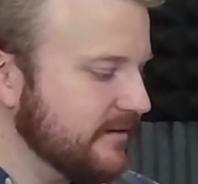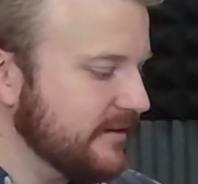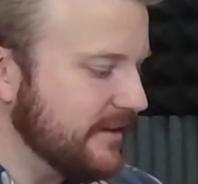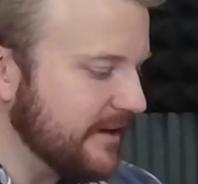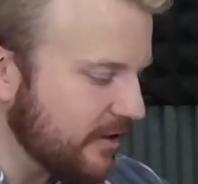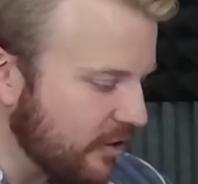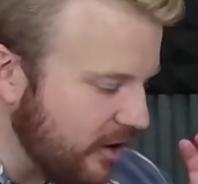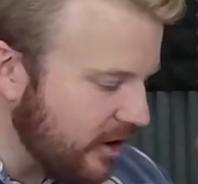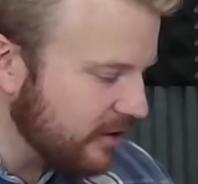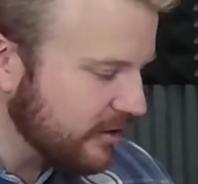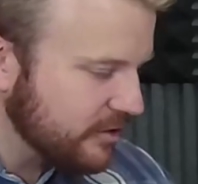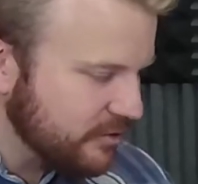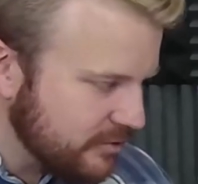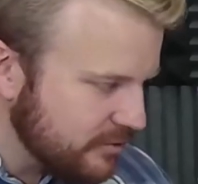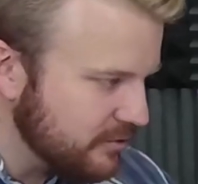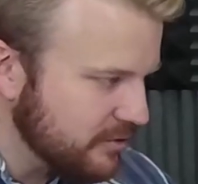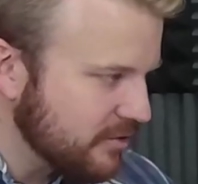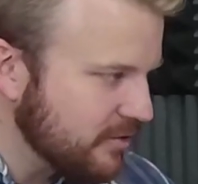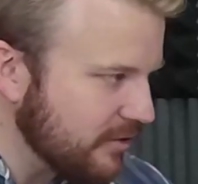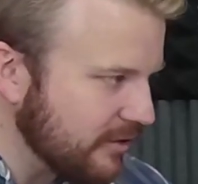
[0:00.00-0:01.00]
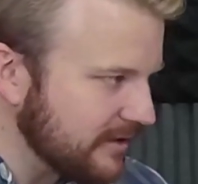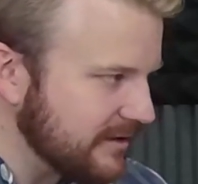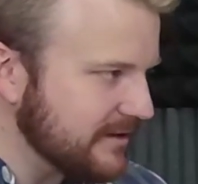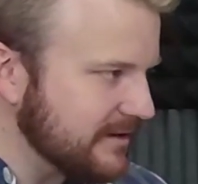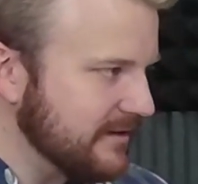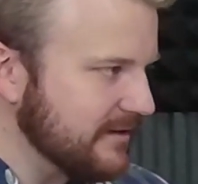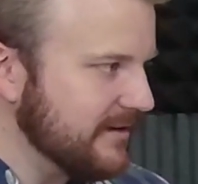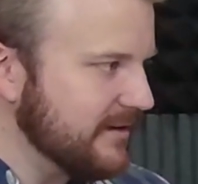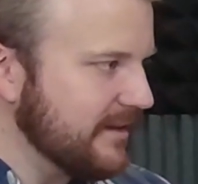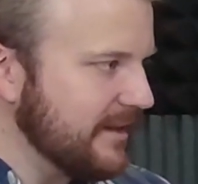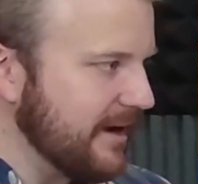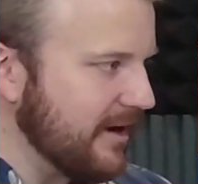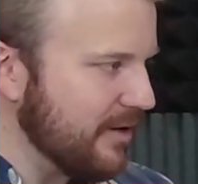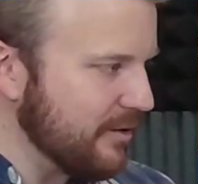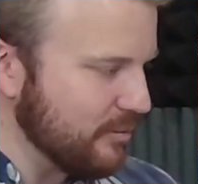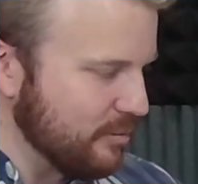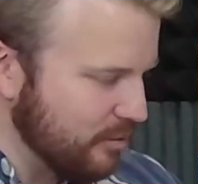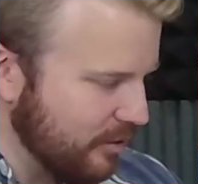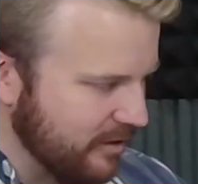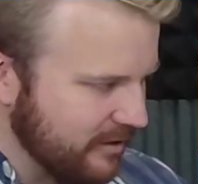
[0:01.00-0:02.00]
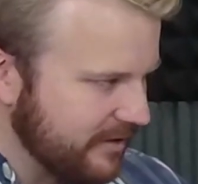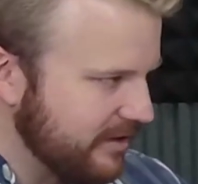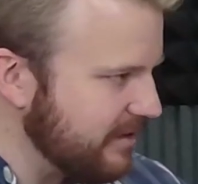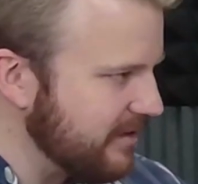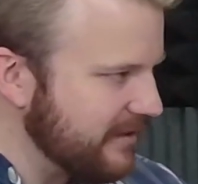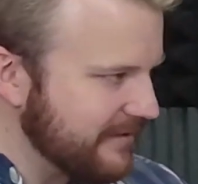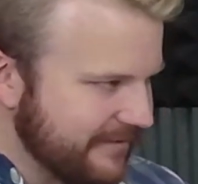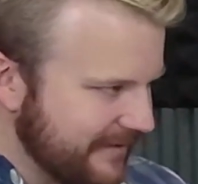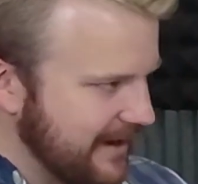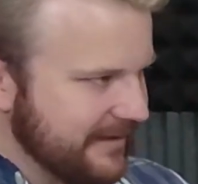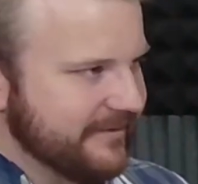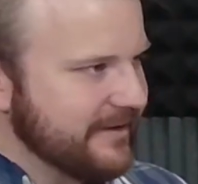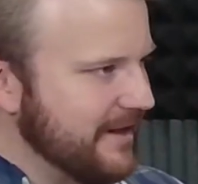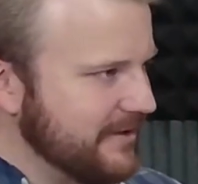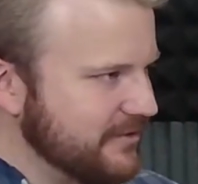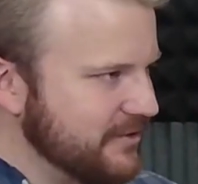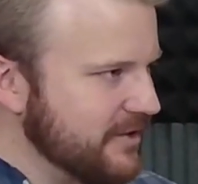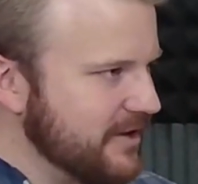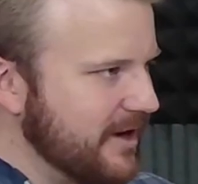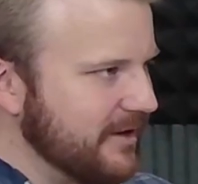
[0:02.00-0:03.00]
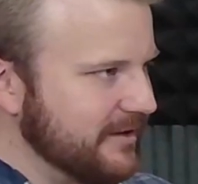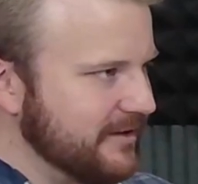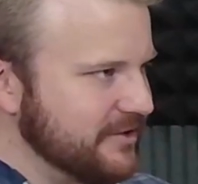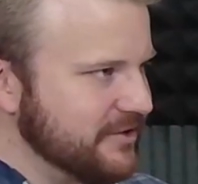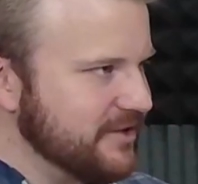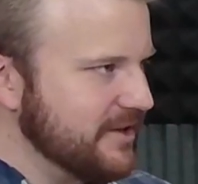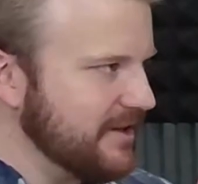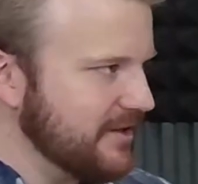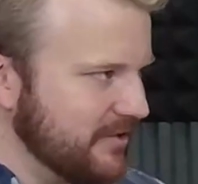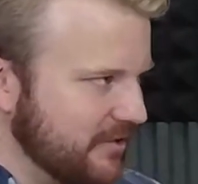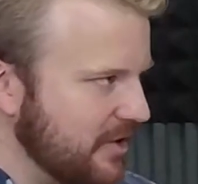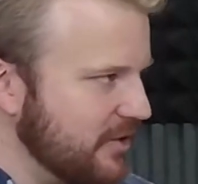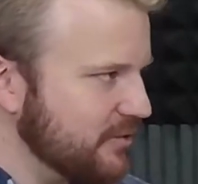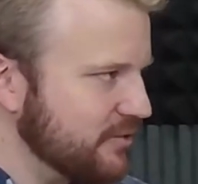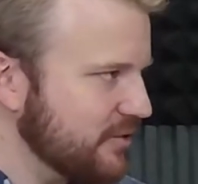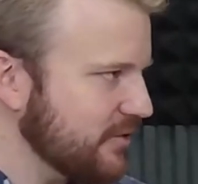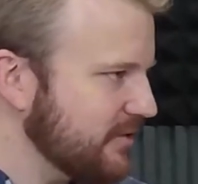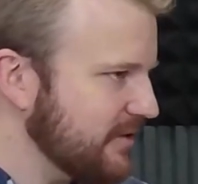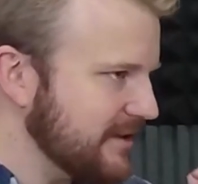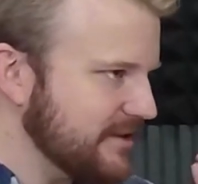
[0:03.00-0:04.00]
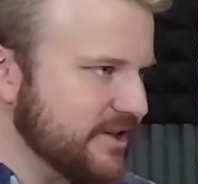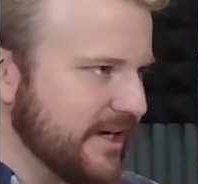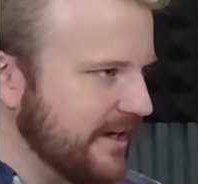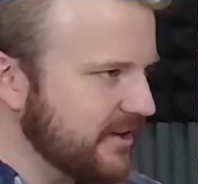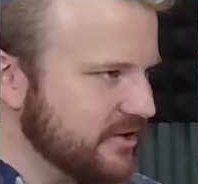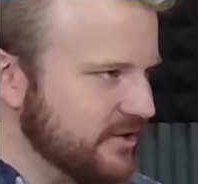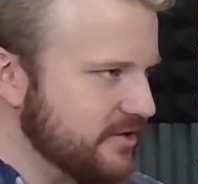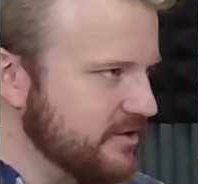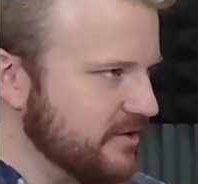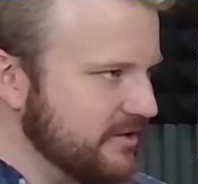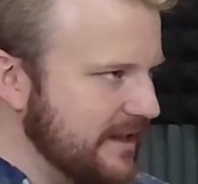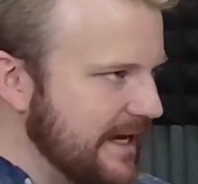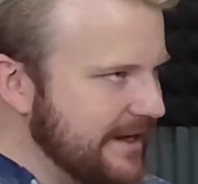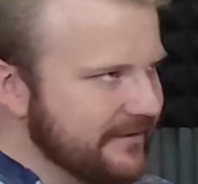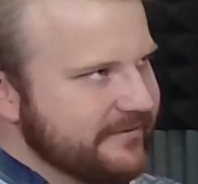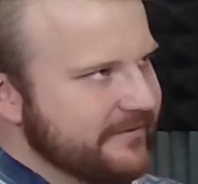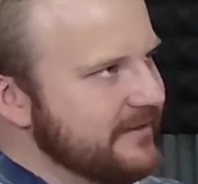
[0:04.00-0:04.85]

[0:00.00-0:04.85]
there are guru courses that are worth the $5,000 that you go to that changes your life,